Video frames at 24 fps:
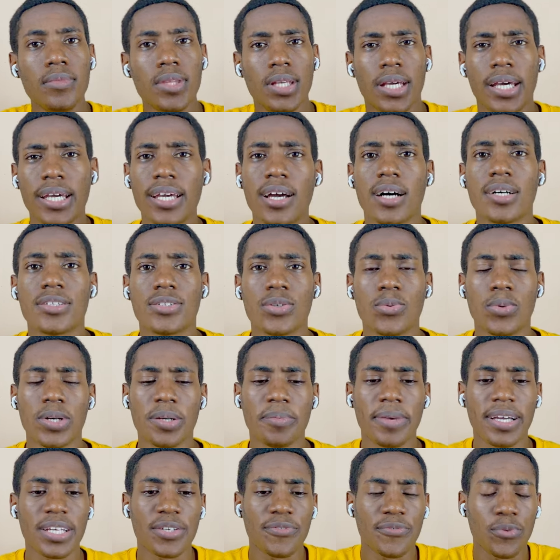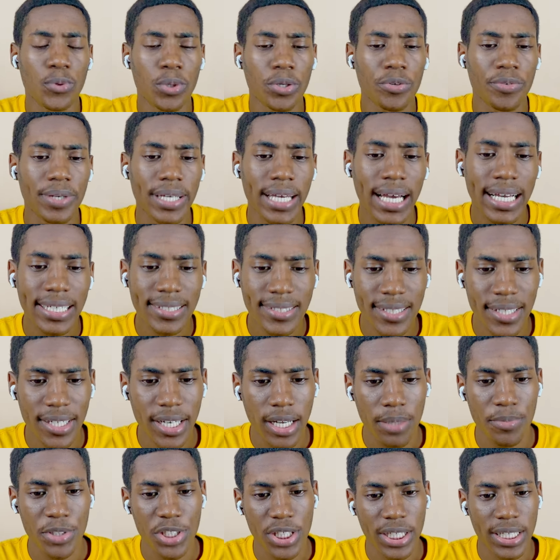Hey guys, welcome back to Foreign Reacts. Today
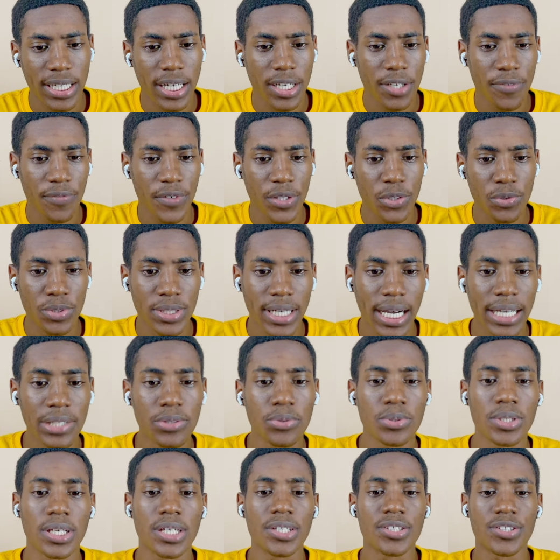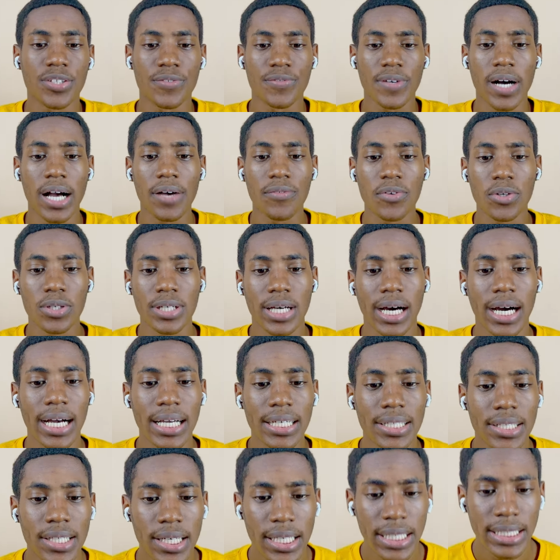I'll be checking out a video titled A Survival
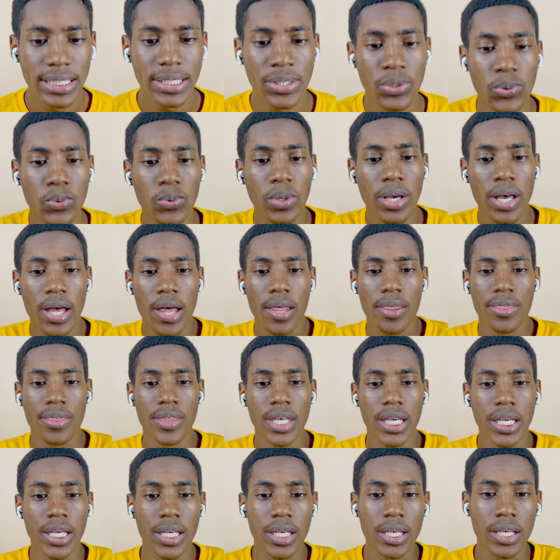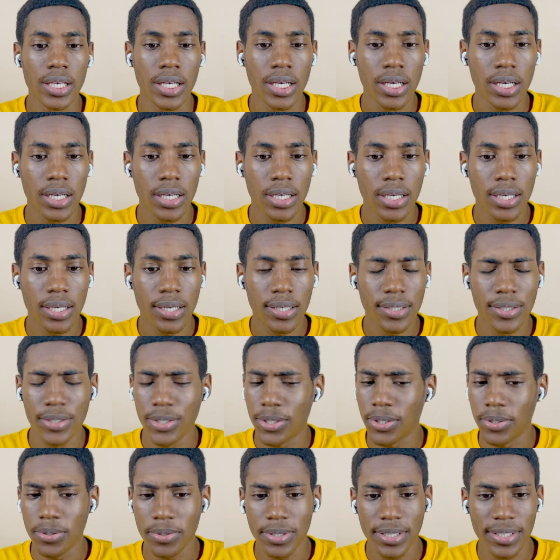Guide to the...
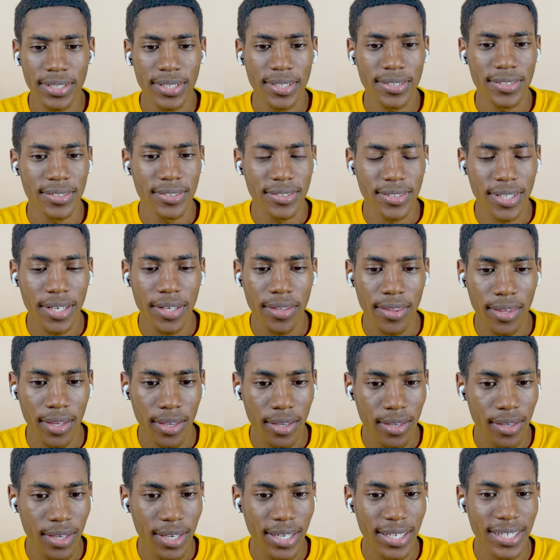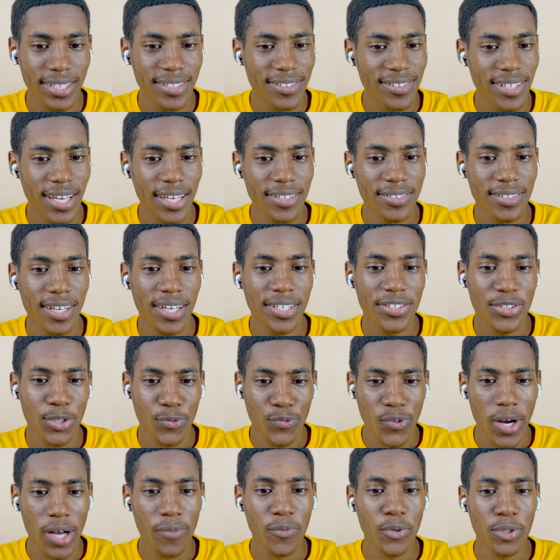No, it doesn't say the. It says A
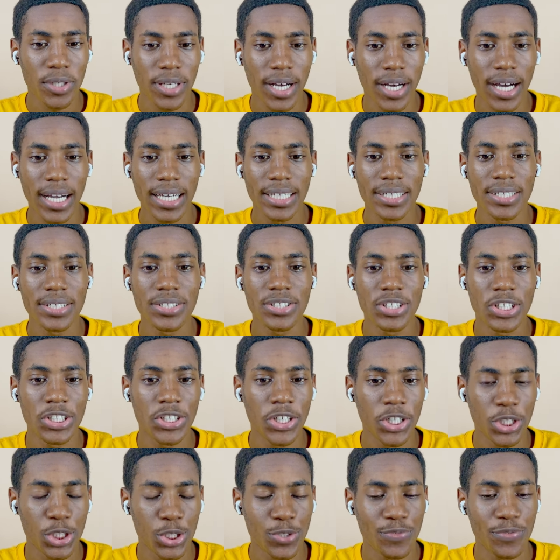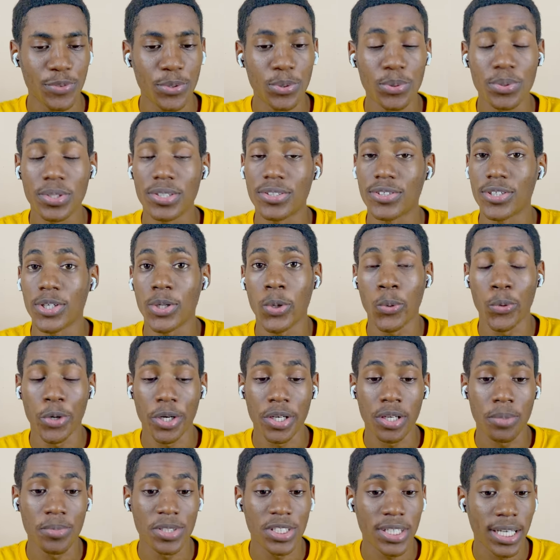Survival Guide to Dutch Food. So we're going
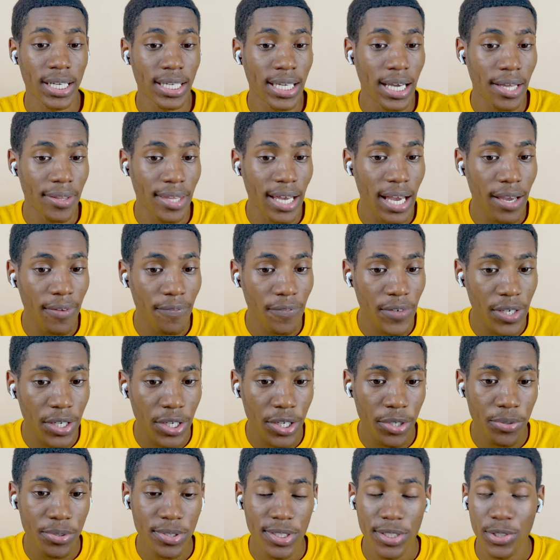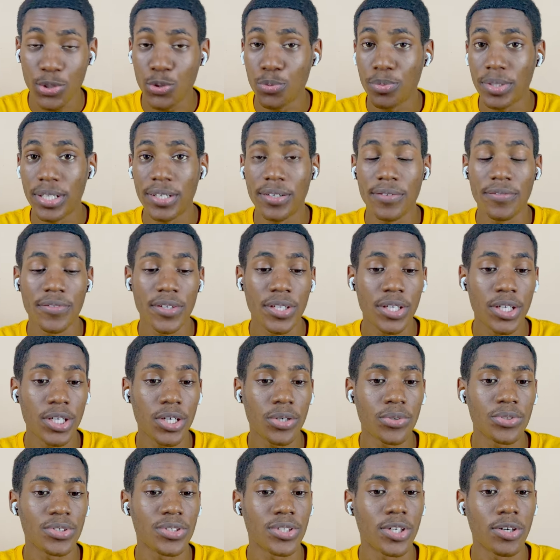to be checking out that video. It's a 2-minute
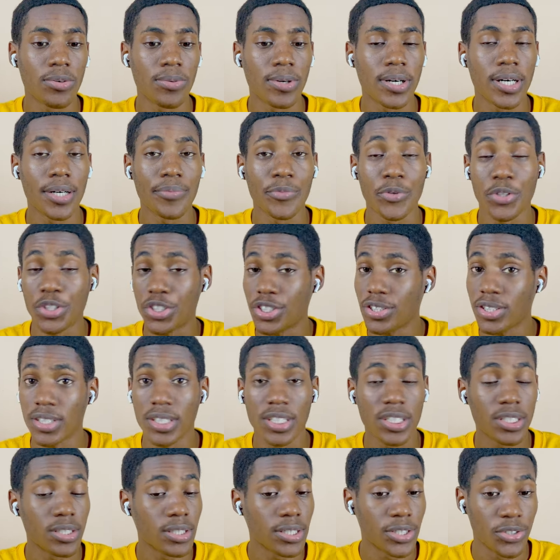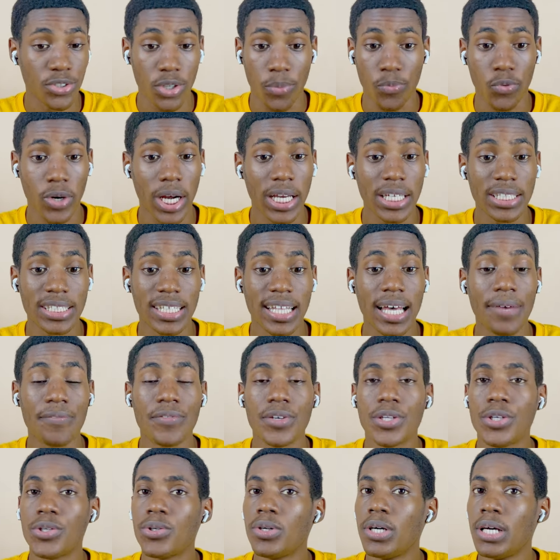video, so we're just going to jump right into that
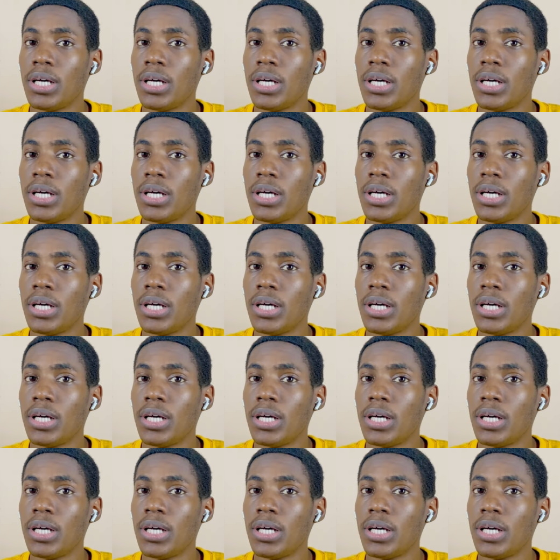video.